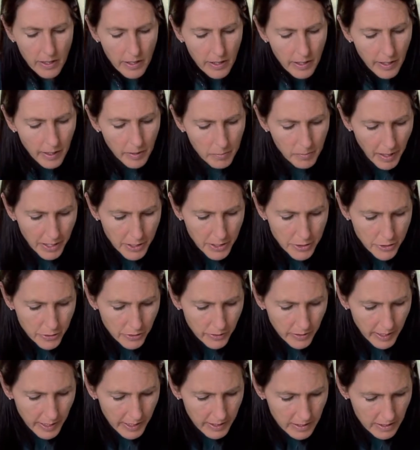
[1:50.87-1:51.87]
and
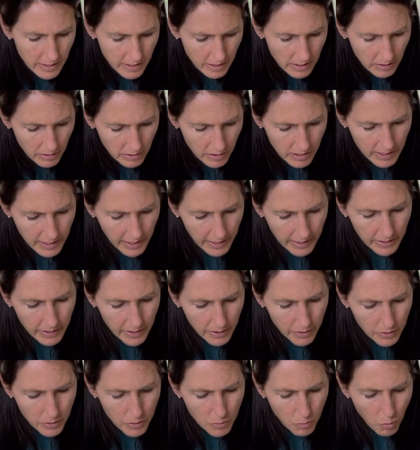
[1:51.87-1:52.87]
measure it. Looks like
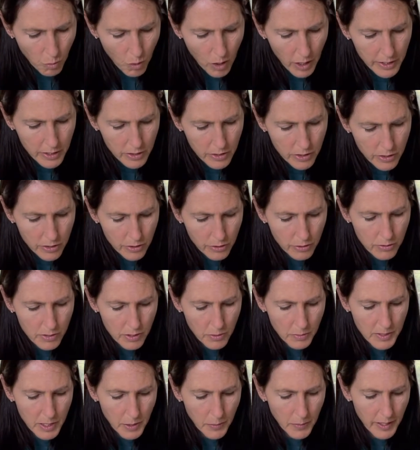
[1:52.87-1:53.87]
there's 1, 2,
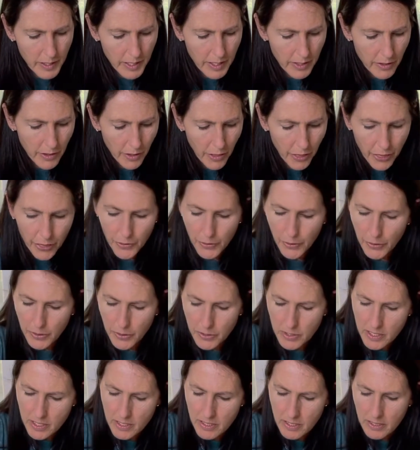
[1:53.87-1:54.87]
so it's going in the
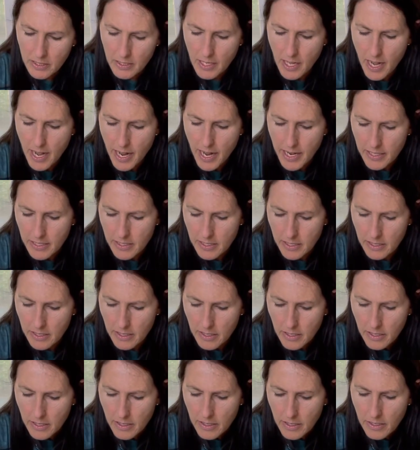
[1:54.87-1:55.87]
third slot
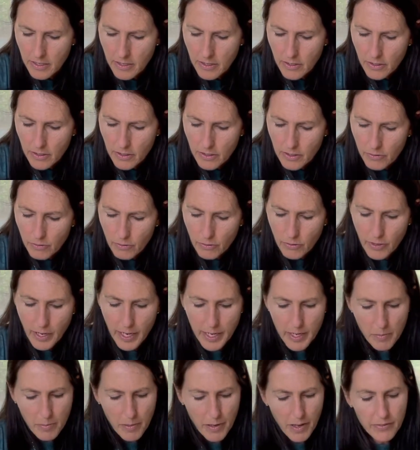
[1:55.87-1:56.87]

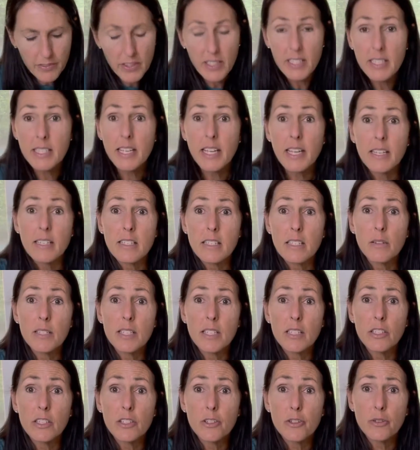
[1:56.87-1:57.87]
right above the T. So
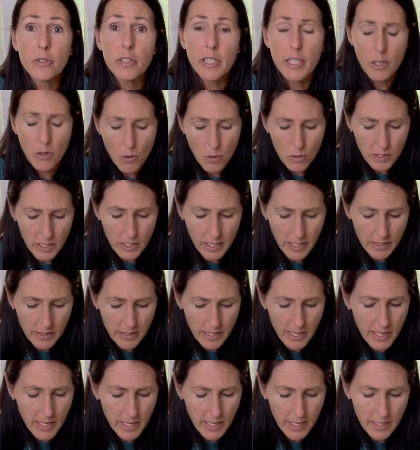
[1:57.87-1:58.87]
it's literally holding
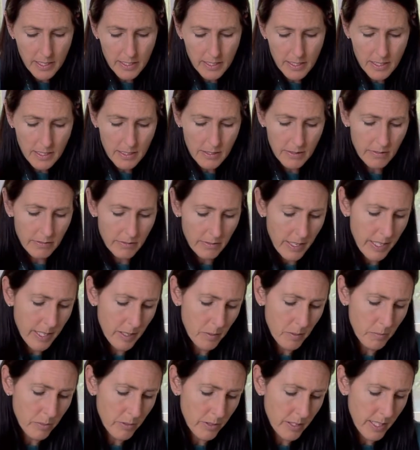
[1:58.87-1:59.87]
these right
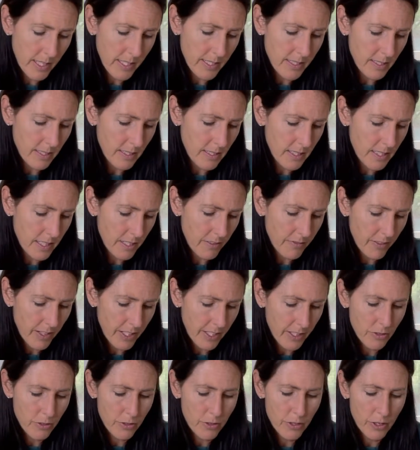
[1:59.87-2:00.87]
in place. Let's see if I
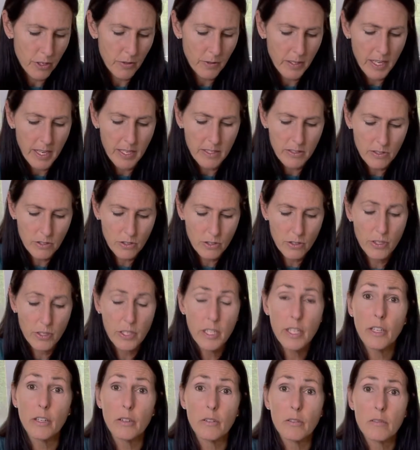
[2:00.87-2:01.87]
can show that to
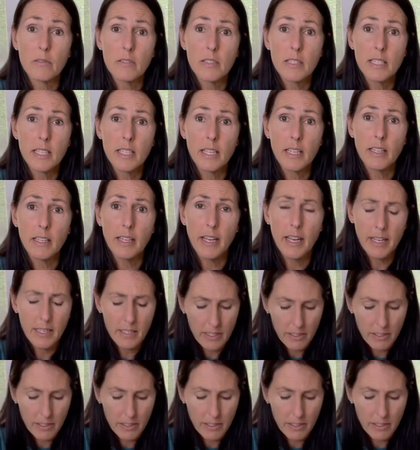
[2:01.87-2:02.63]
you. See that?